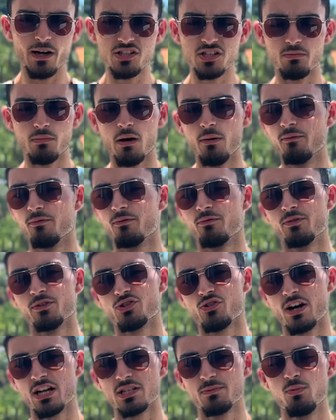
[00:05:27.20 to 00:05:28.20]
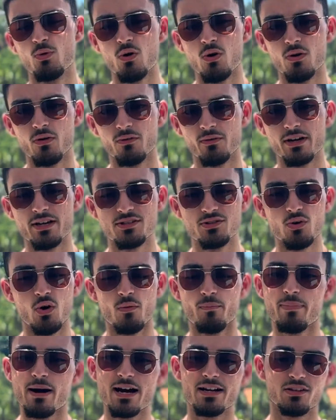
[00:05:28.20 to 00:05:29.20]
a month for transport is not
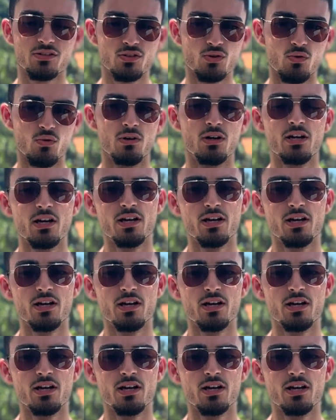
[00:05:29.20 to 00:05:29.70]
bad at all.